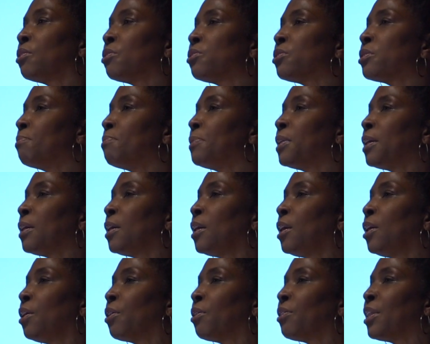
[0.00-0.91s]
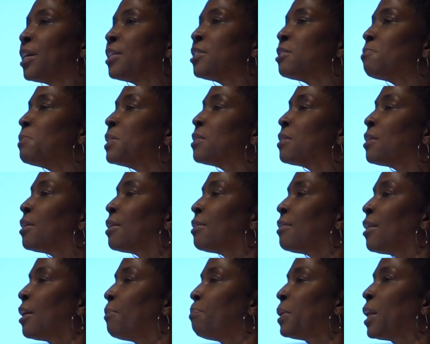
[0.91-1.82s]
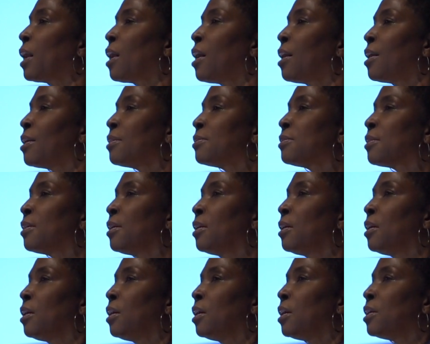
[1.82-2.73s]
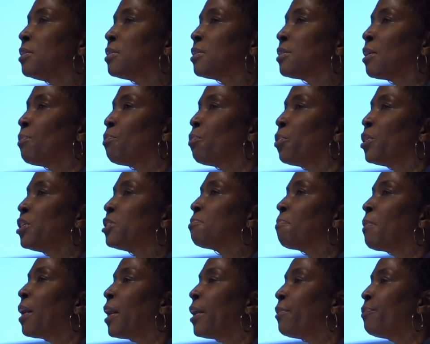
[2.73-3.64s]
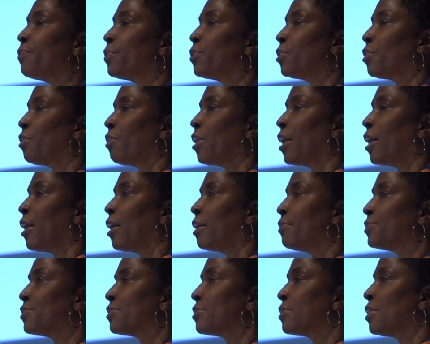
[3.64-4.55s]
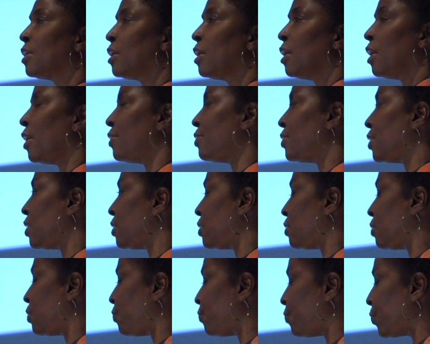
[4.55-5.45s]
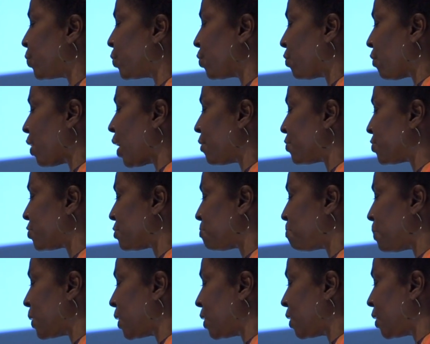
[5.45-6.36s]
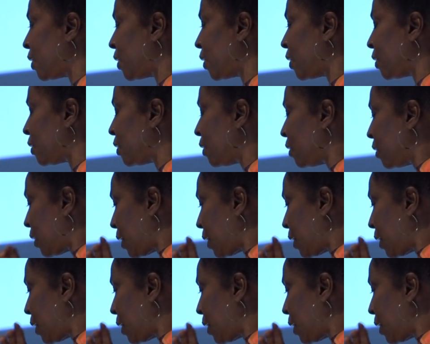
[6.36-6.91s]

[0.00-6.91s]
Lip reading: There's something here that's missing, that because in some ways my photographs and then the photographs by